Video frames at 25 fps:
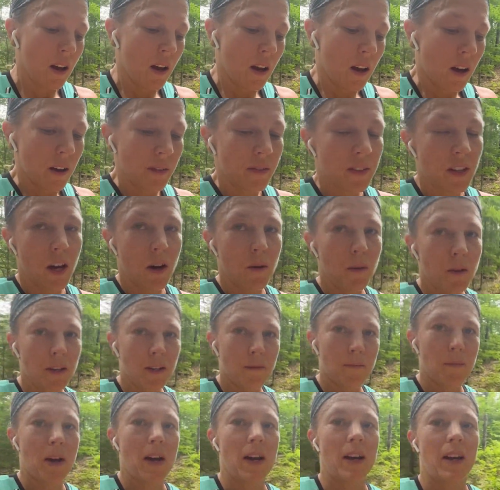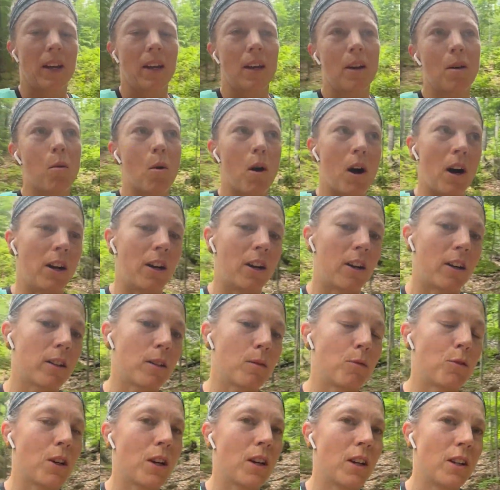I have tailwind in my water, so I'm
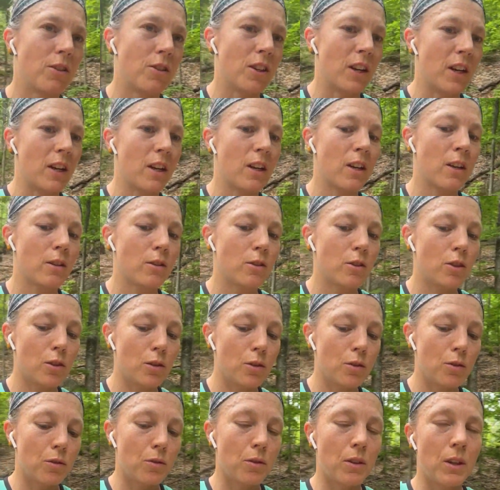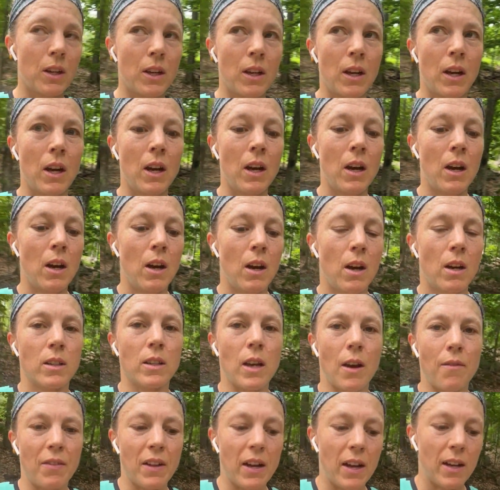trying to drink 2 soft
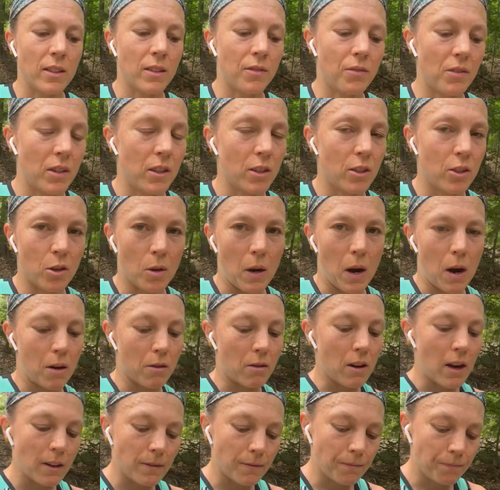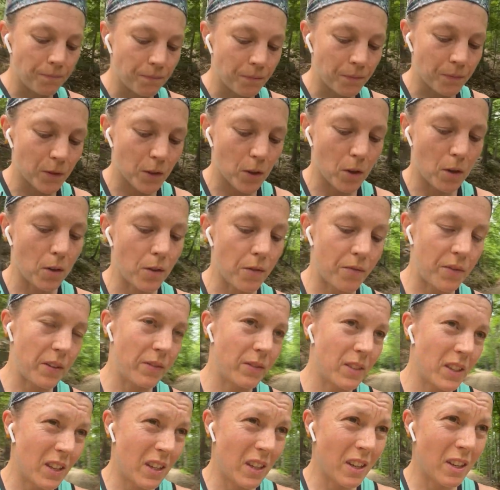flasks for this 2-hour run, so
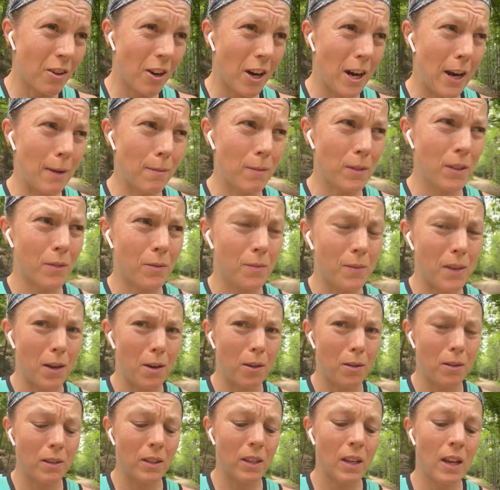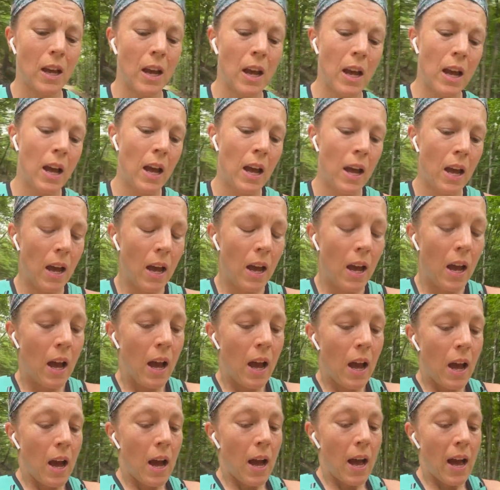50 grams from those.
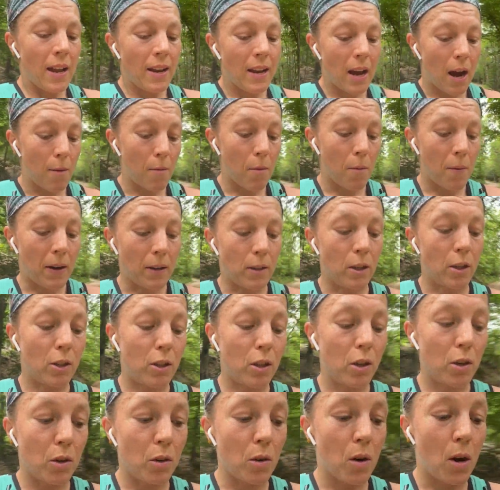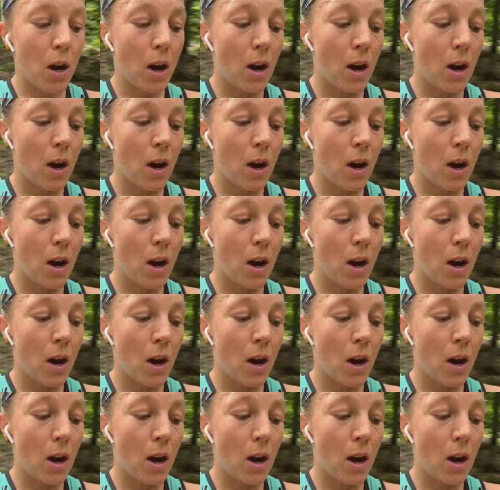And now I'm about to do,